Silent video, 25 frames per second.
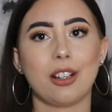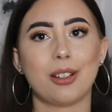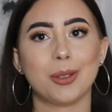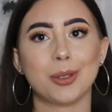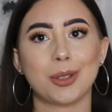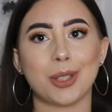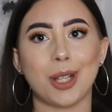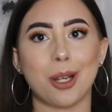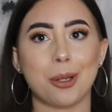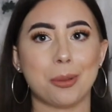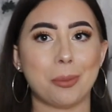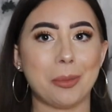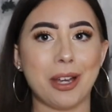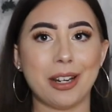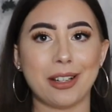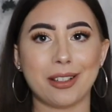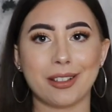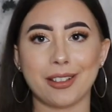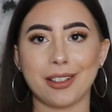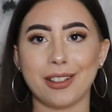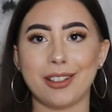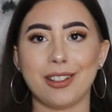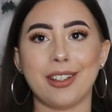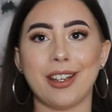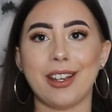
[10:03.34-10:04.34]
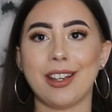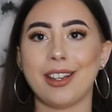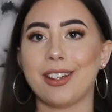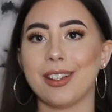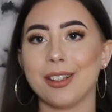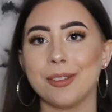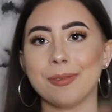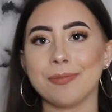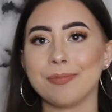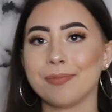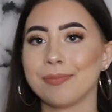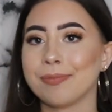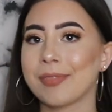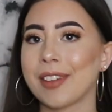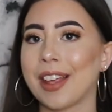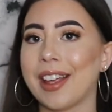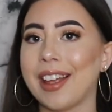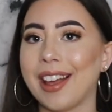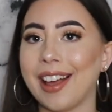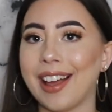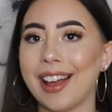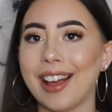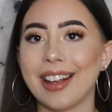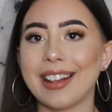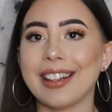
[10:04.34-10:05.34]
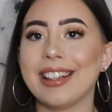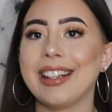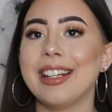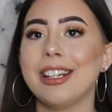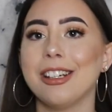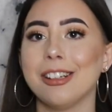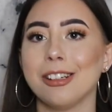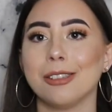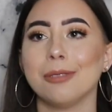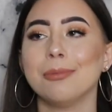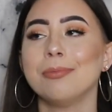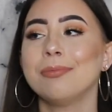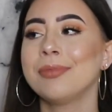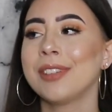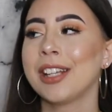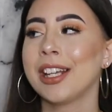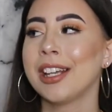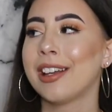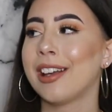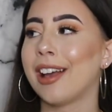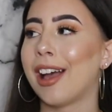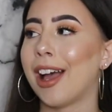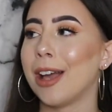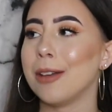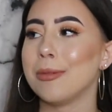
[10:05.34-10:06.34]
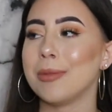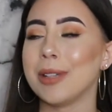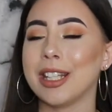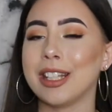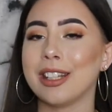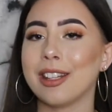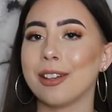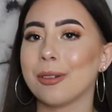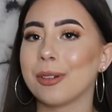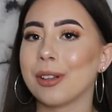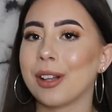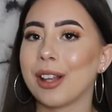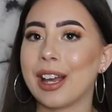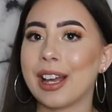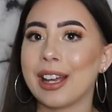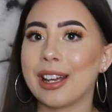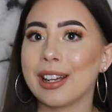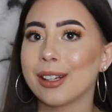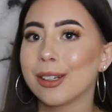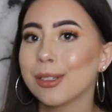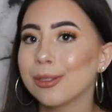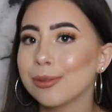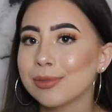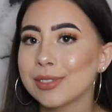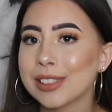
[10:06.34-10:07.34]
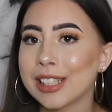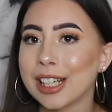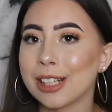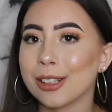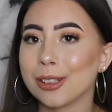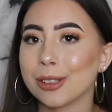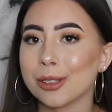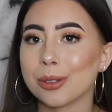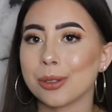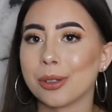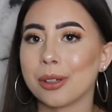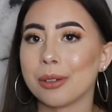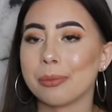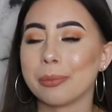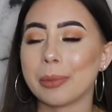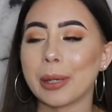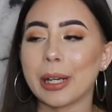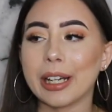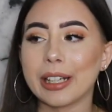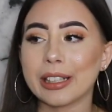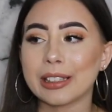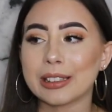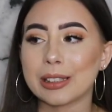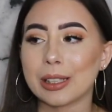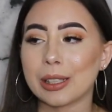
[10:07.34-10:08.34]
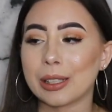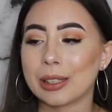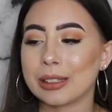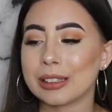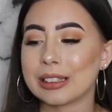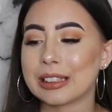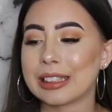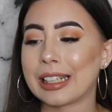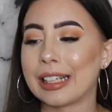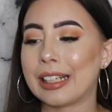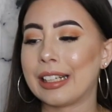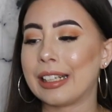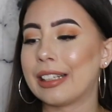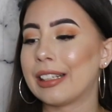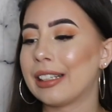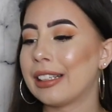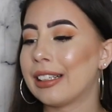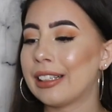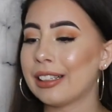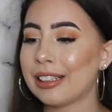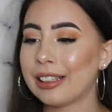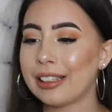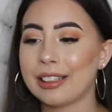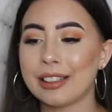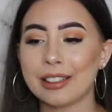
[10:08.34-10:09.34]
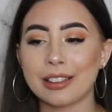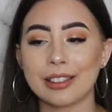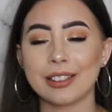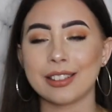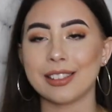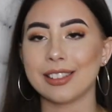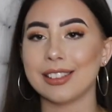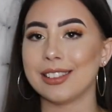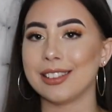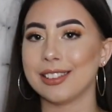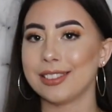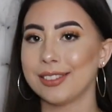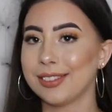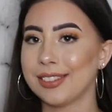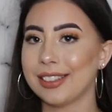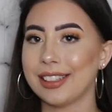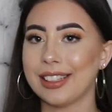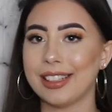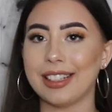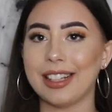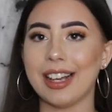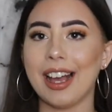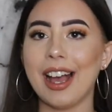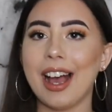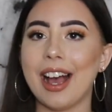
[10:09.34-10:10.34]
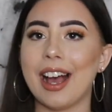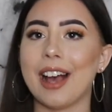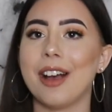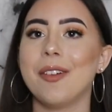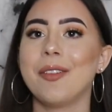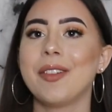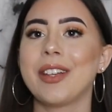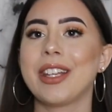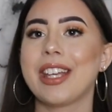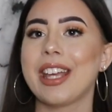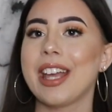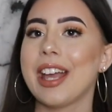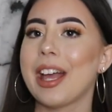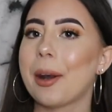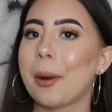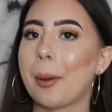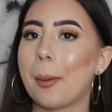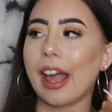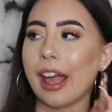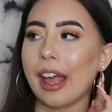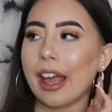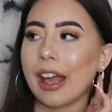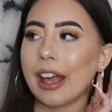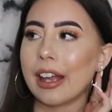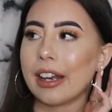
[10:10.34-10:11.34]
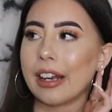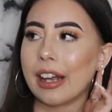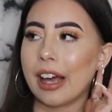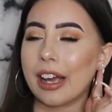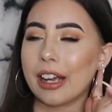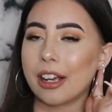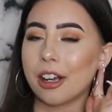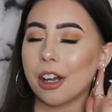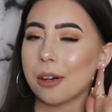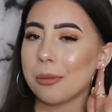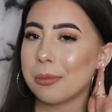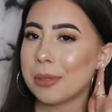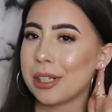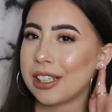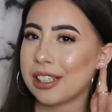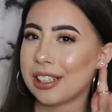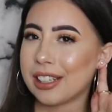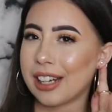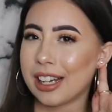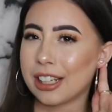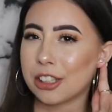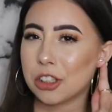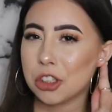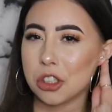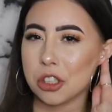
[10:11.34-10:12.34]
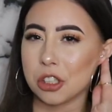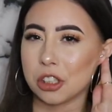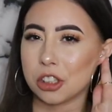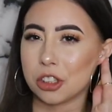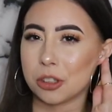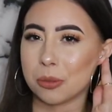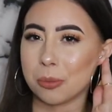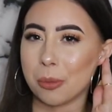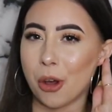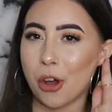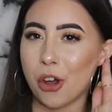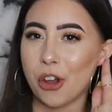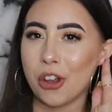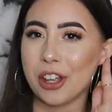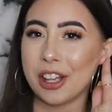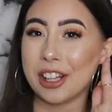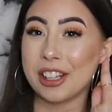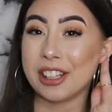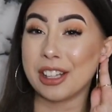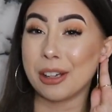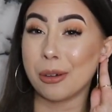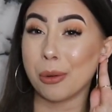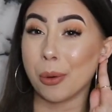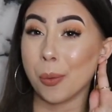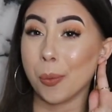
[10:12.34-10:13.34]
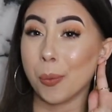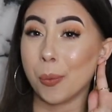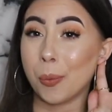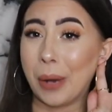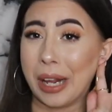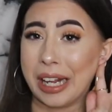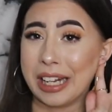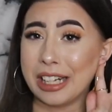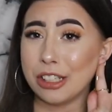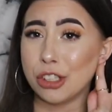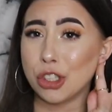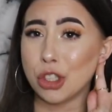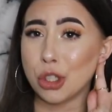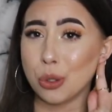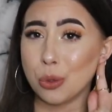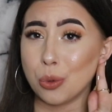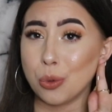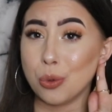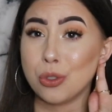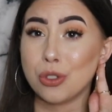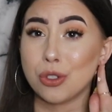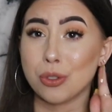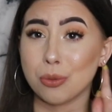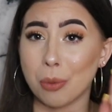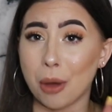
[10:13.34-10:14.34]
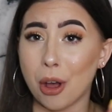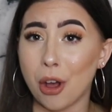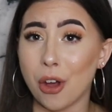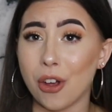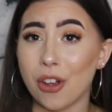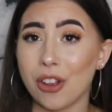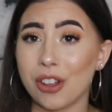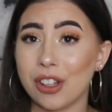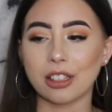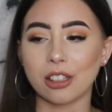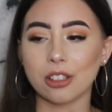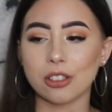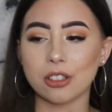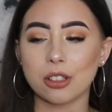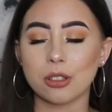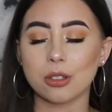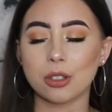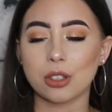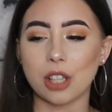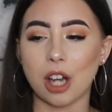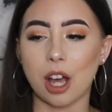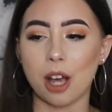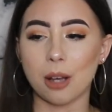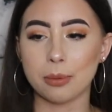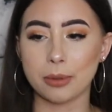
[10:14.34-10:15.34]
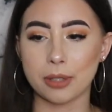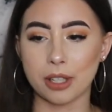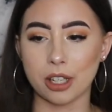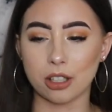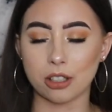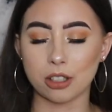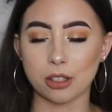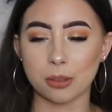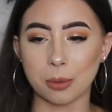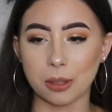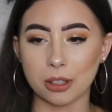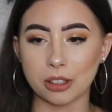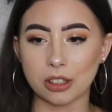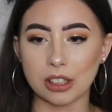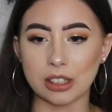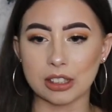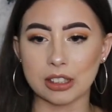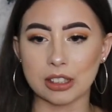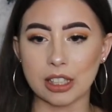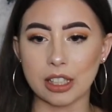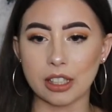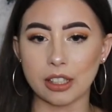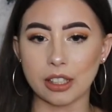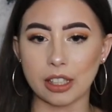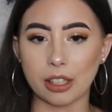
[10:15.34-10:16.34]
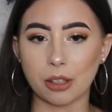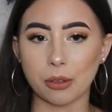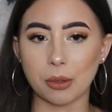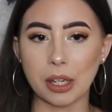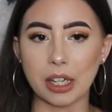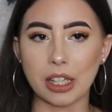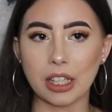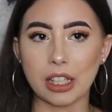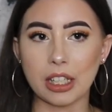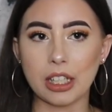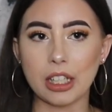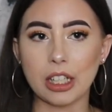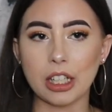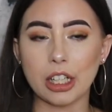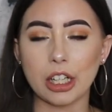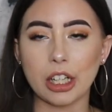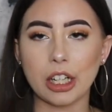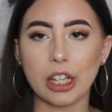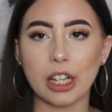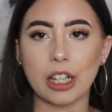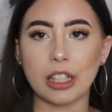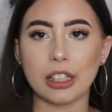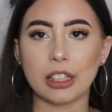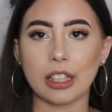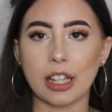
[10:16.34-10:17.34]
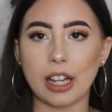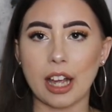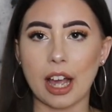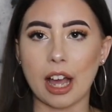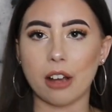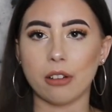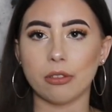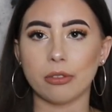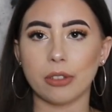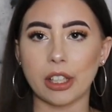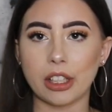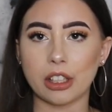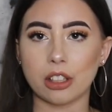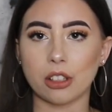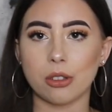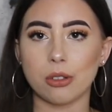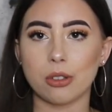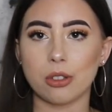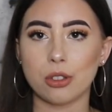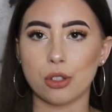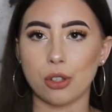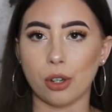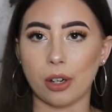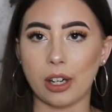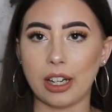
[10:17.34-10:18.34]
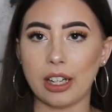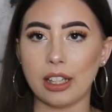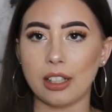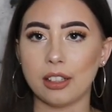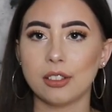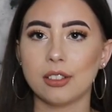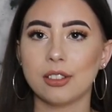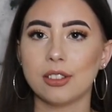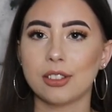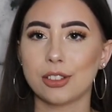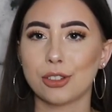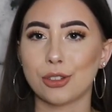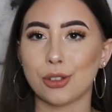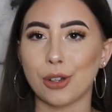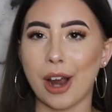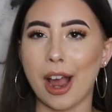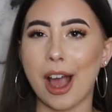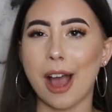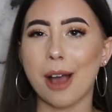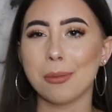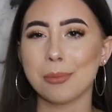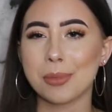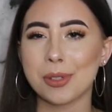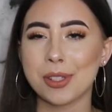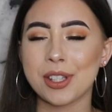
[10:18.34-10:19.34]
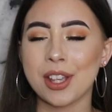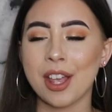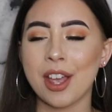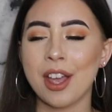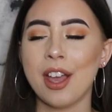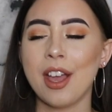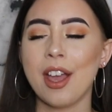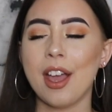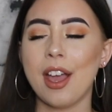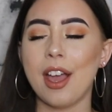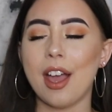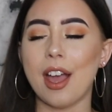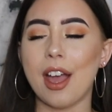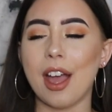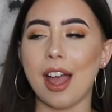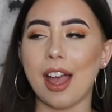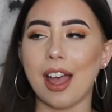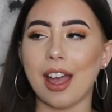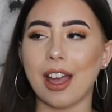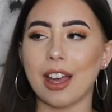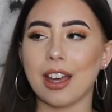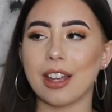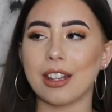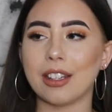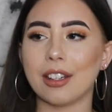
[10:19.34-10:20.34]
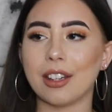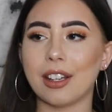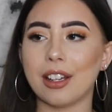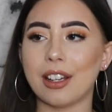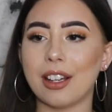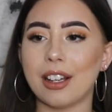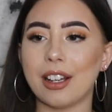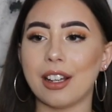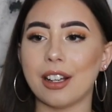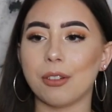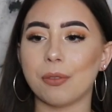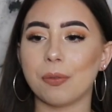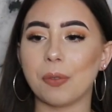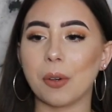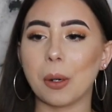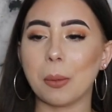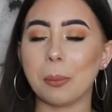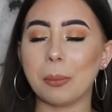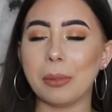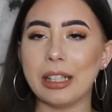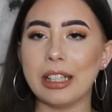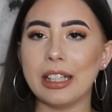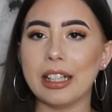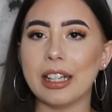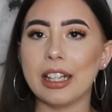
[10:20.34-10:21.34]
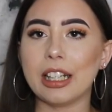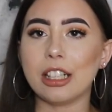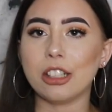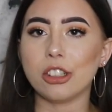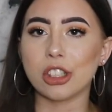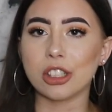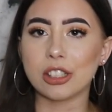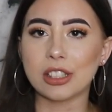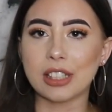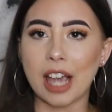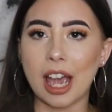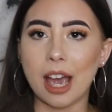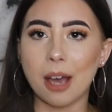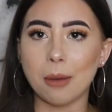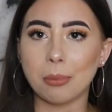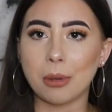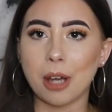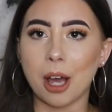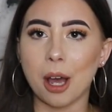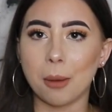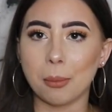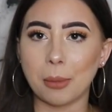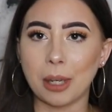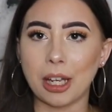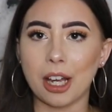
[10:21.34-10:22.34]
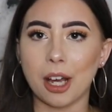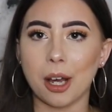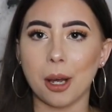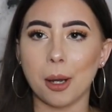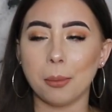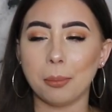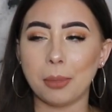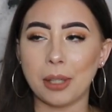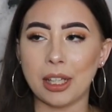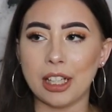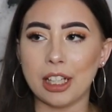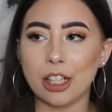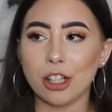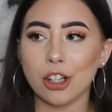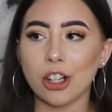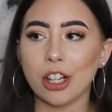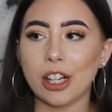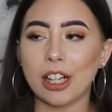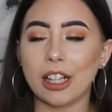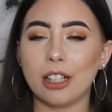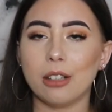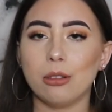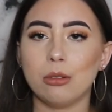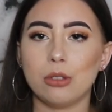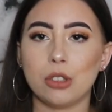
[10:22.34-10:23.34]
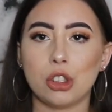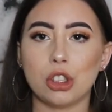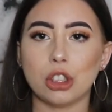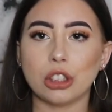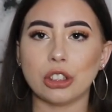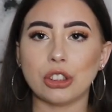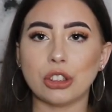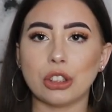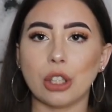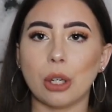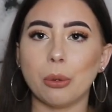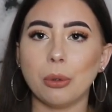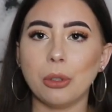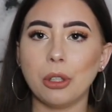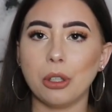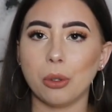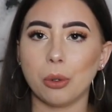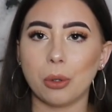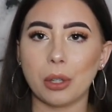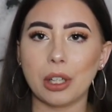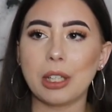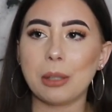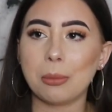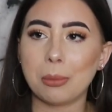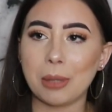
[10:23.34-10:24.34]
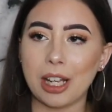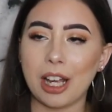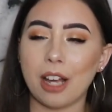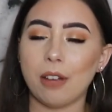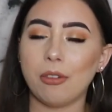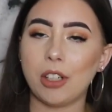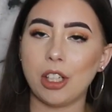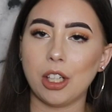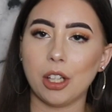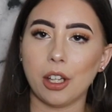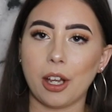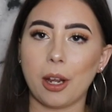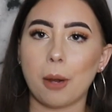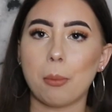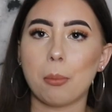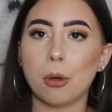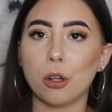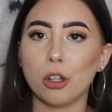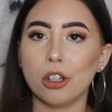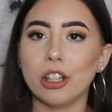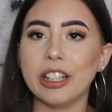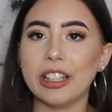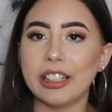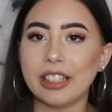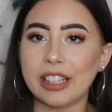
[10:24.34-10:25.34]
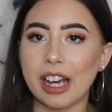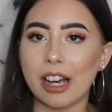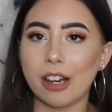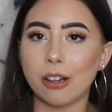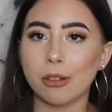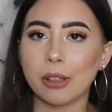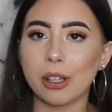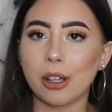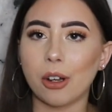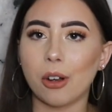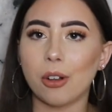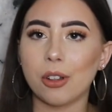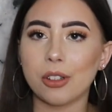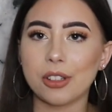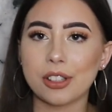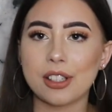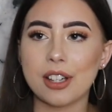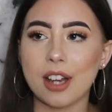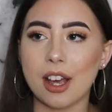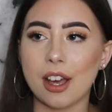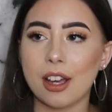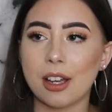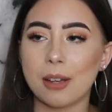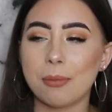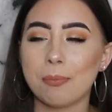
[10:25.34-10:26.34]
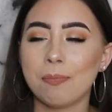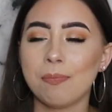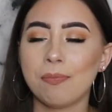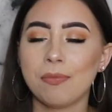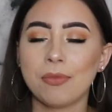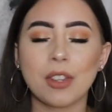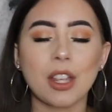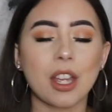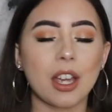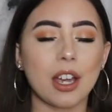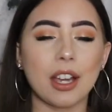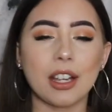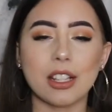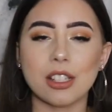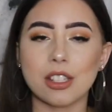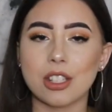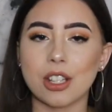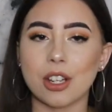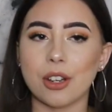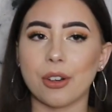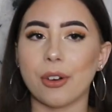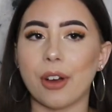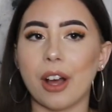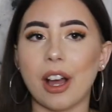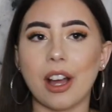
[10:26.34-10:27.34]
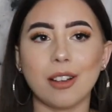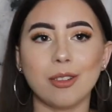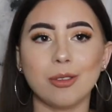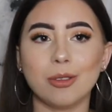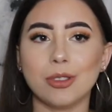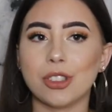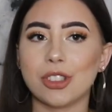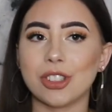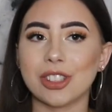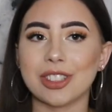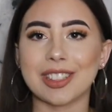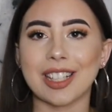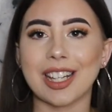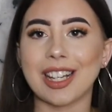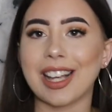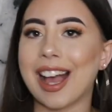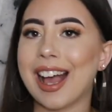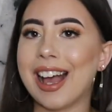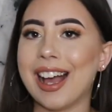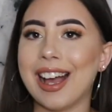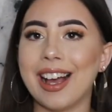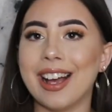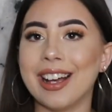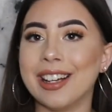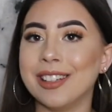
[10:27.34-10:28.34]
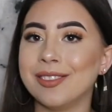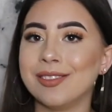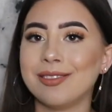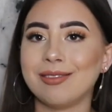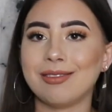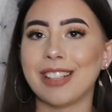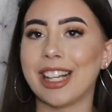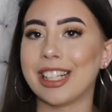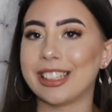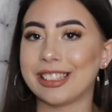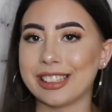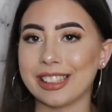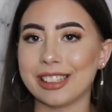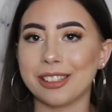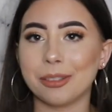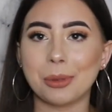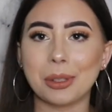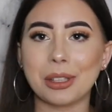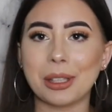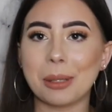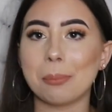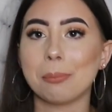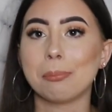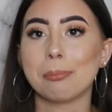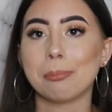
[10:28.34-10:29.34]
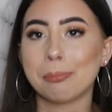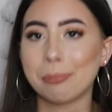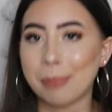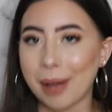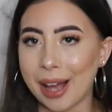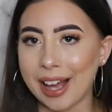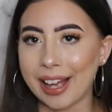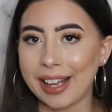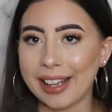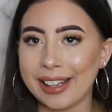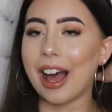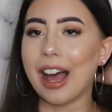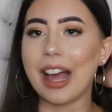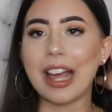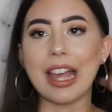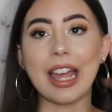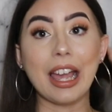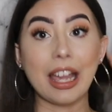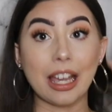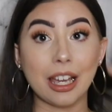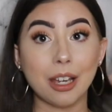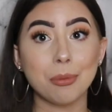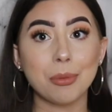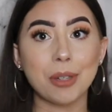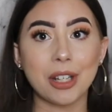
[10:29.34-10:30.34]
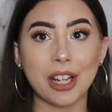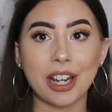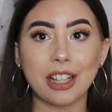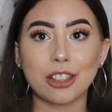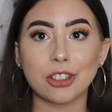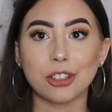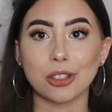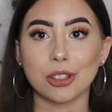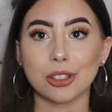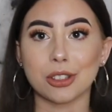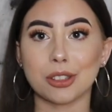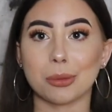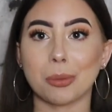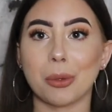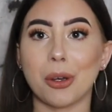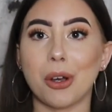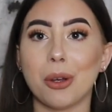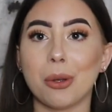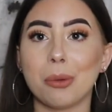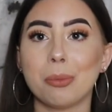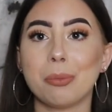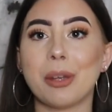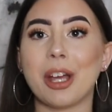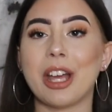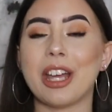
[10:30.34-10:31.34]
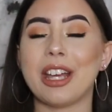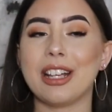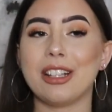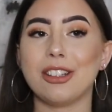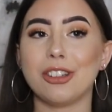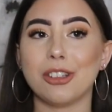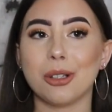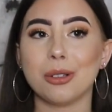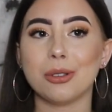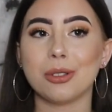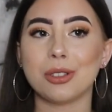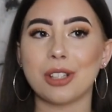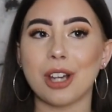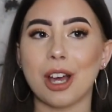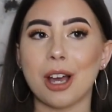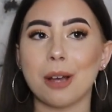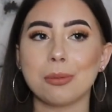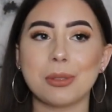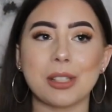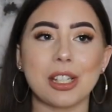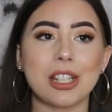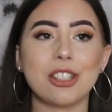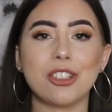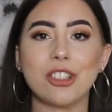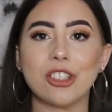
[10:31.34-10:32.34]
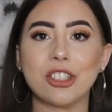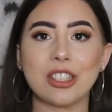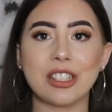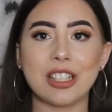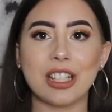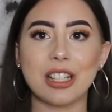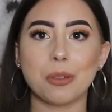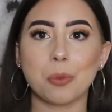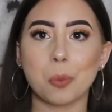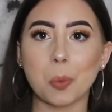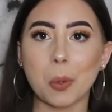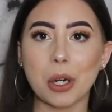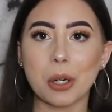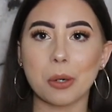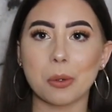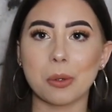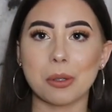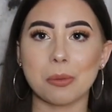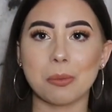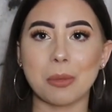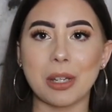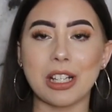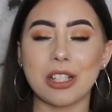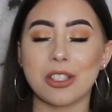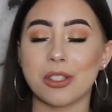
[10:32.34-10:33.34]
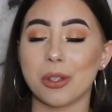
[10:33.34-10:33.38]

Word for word: I was automatically like, I need them. I mean, they were like 10 or 12 bucks, so I was like, yeah, get them. And I got them in an extra small and they were way too small. They're those tops that are supposed to sit like right here and like have like those string straps and for me, it just kept coming up here and it was just so annoying me having to like pull it down all the time. And so I was just like, uh, -uh not dealing with it, bye. I am an extra small, but in those tops, it just didn't work with me.